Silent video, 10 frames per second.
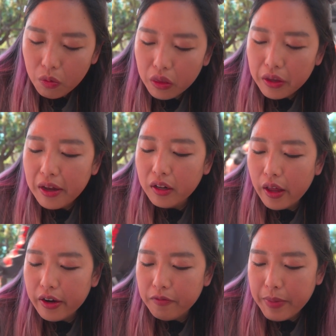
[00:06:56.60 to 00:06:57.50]
You get a
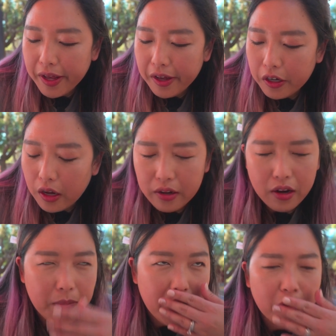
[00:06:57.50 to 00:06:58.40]
lot of
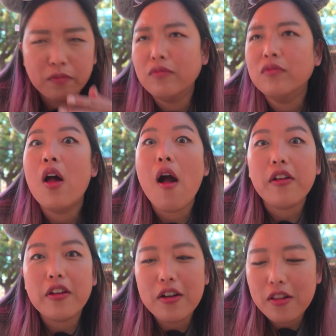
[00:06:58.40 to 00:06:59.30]
not mango. You get a